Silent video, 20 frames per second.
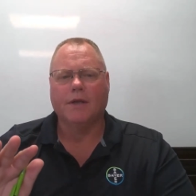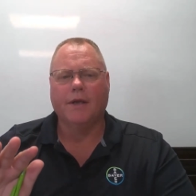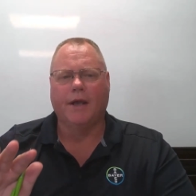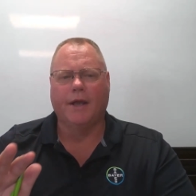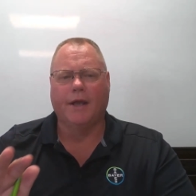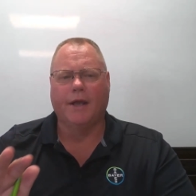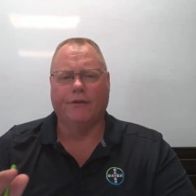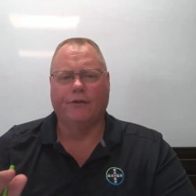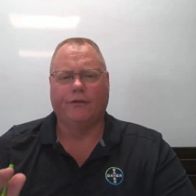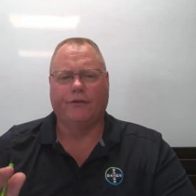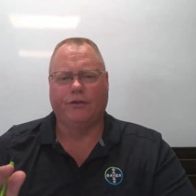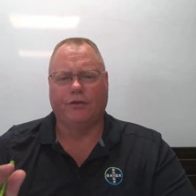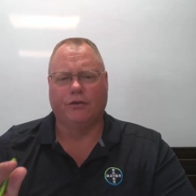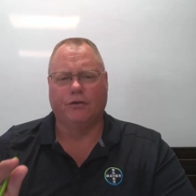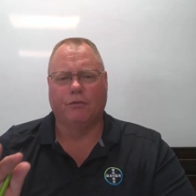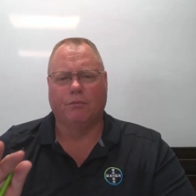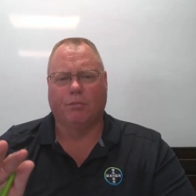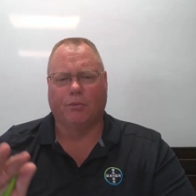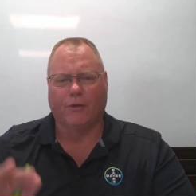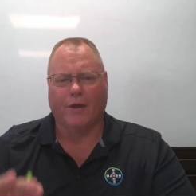is
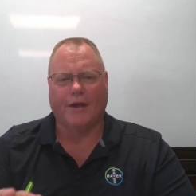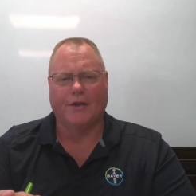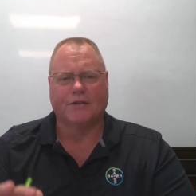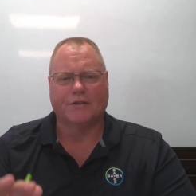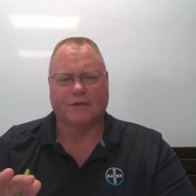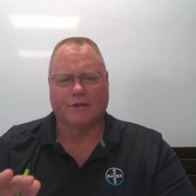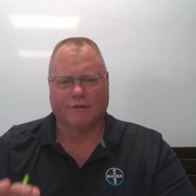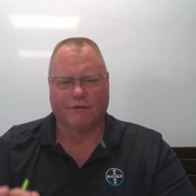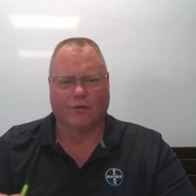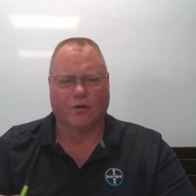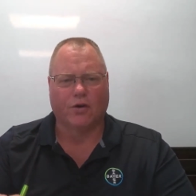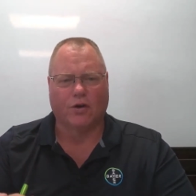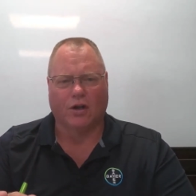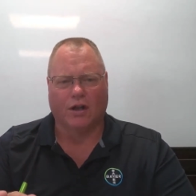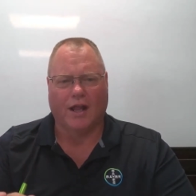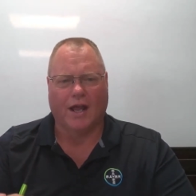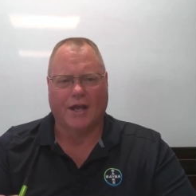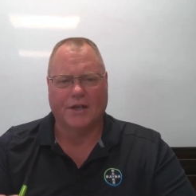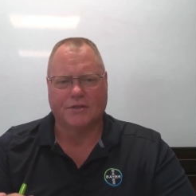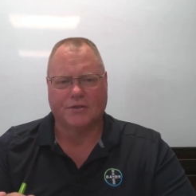to place the
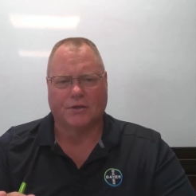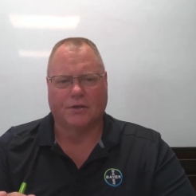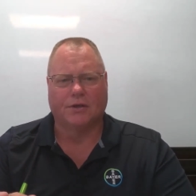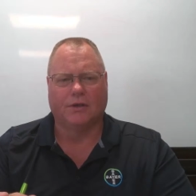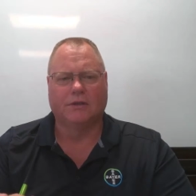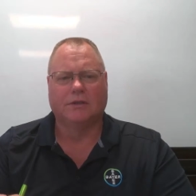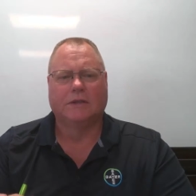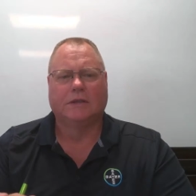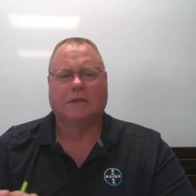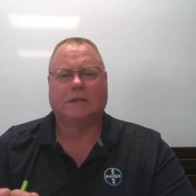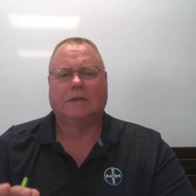fertilizer